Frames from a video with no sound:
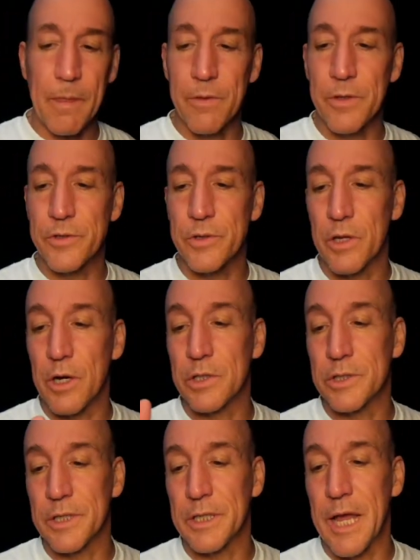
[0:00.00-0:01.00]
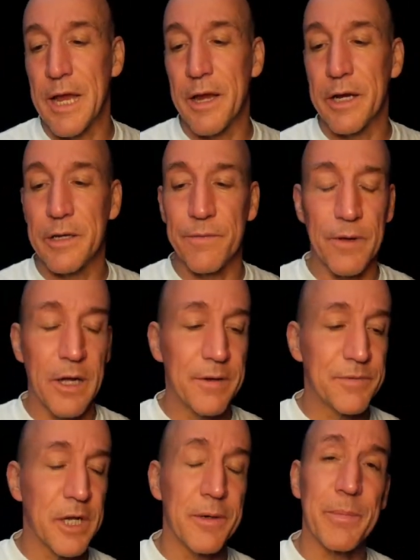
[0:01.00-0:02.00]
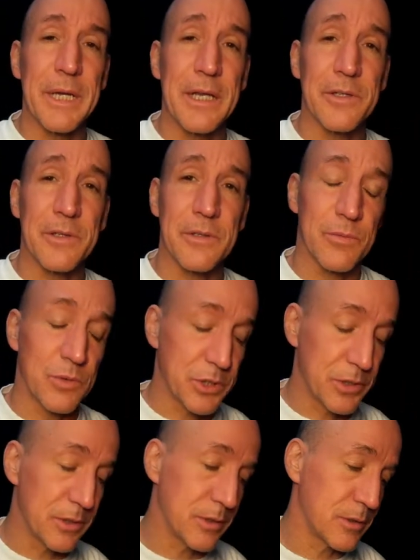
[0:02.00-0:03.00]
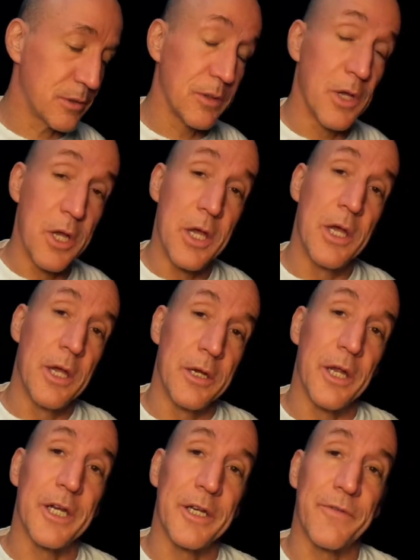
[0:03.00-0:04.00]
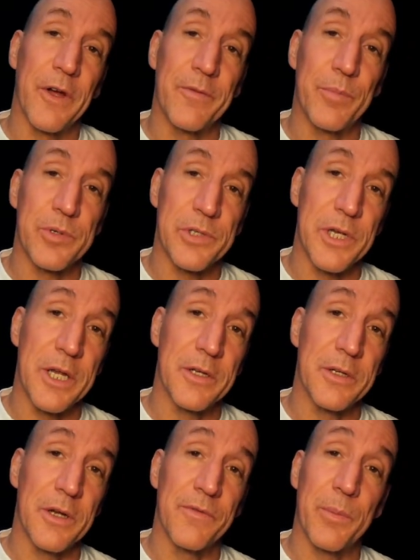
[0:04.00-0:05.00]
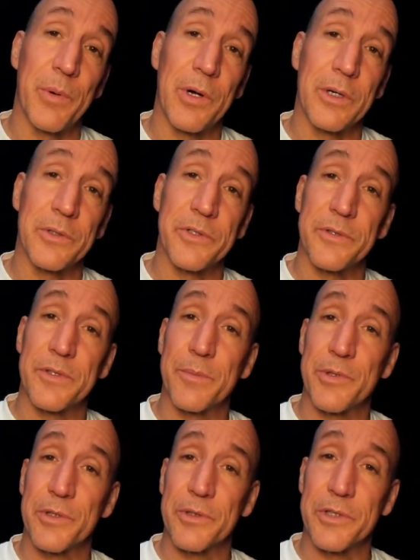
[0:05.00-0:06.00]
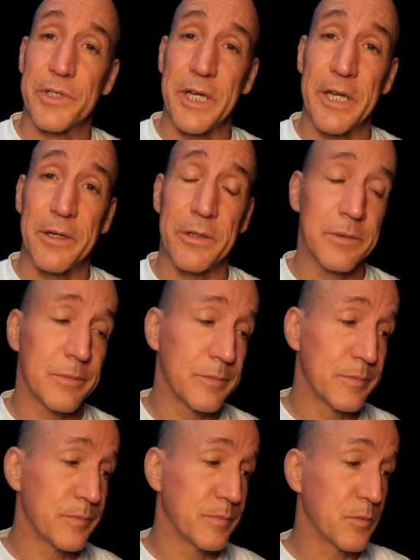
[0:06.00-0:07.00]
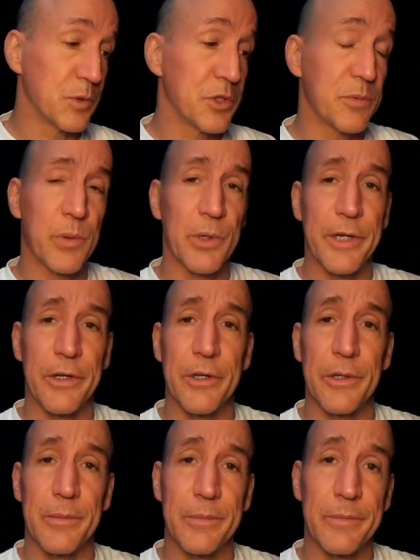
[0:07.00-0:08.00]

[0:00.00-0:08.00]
These are largely N95 type masks, which is 95% of the particles of some certain standard, which is pretty good.